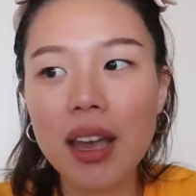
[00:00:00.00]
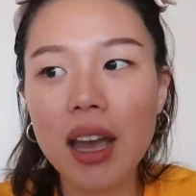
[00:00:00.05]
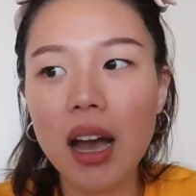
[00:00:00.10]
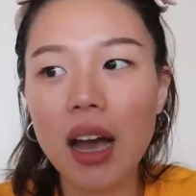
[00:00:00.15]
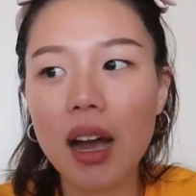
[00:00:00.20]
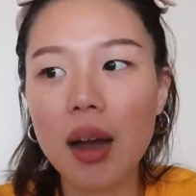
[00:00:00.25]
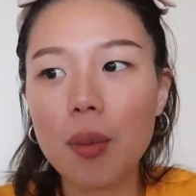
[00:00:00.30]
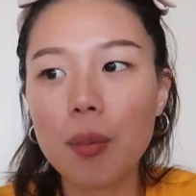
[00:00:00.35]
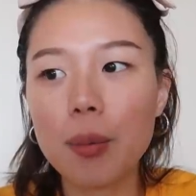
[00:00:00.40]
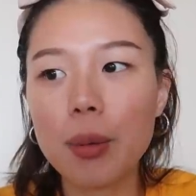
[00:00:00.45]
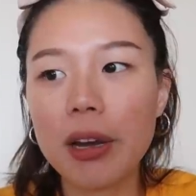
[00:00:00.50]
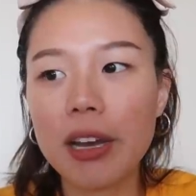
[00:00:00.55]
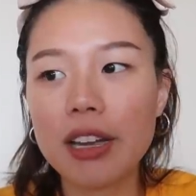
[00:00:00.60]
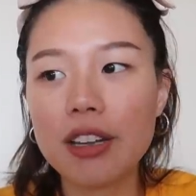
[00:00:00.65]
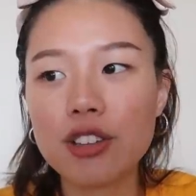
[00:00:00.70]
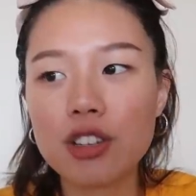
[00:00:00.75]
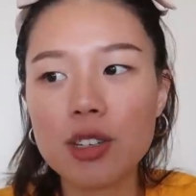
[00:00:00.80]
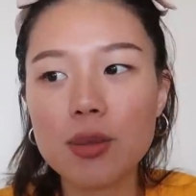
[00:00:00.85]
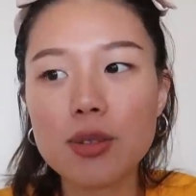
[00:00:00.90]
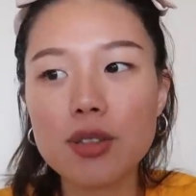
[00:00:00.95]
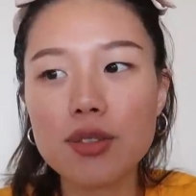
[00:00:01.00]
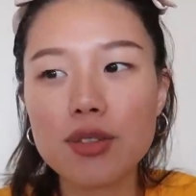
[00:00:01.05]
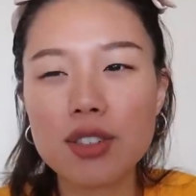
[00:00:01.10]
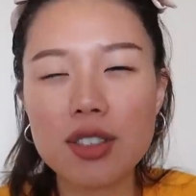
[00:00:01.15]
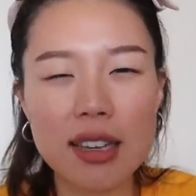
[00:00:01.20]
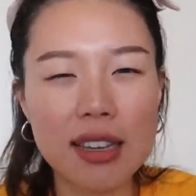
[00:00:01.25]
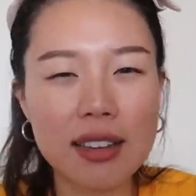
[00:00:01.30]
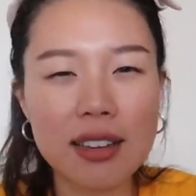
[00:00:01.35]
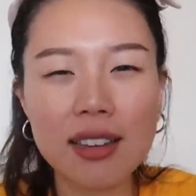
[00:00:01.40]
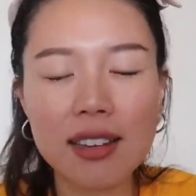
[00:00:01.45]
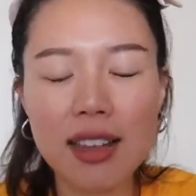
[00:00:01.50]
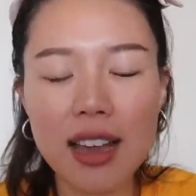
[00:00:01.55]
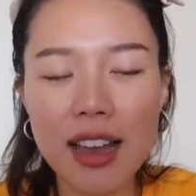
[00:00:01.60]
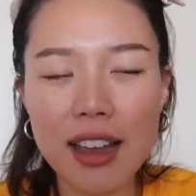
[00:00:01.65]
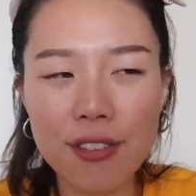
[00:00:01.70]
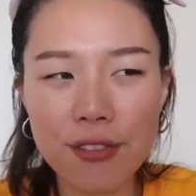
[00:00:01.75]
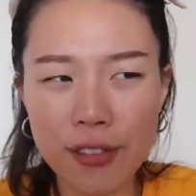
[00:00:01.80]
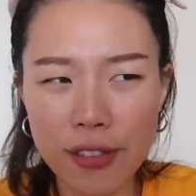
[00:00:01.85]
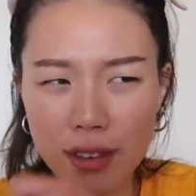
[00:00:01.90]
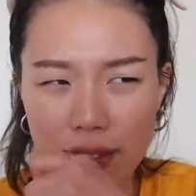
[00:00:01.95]
But in terms of daily
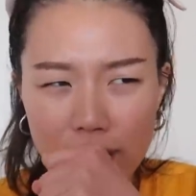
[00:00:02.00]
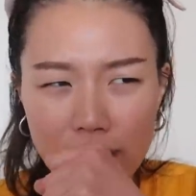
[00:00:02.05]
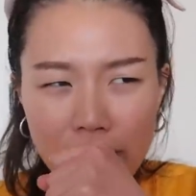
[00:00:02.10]
life,